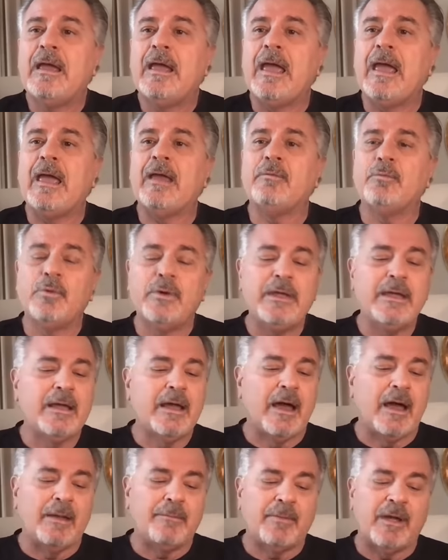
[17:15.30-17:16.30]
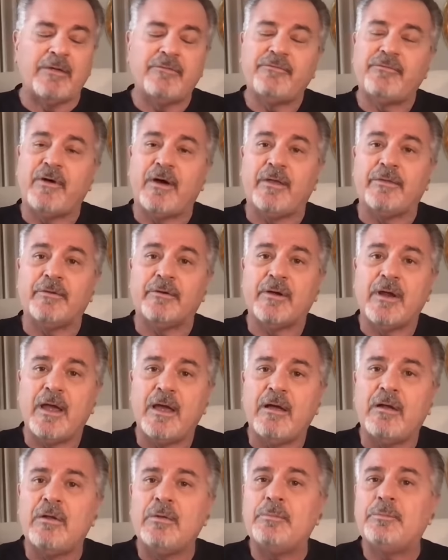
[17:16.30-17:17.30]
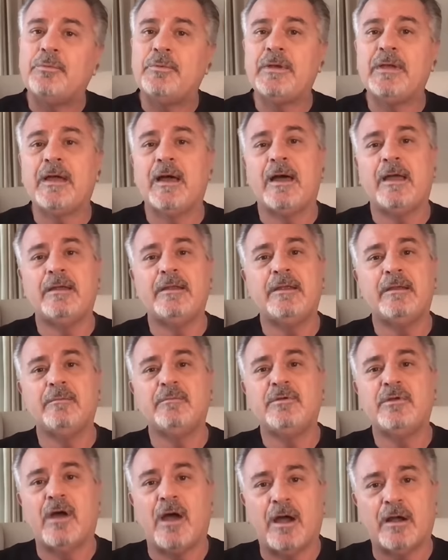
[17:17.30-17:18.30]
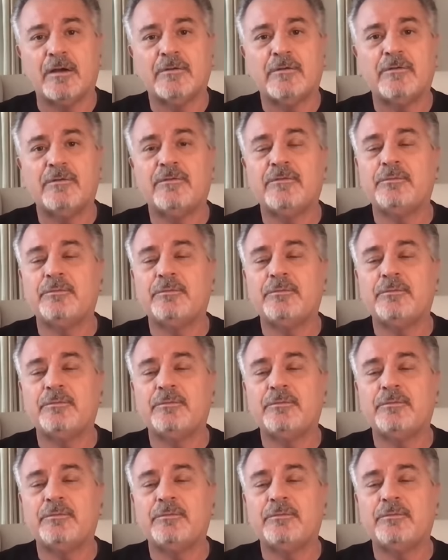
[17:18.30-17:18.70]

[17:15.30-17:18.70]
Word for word: And we got my father help. We got him doctors.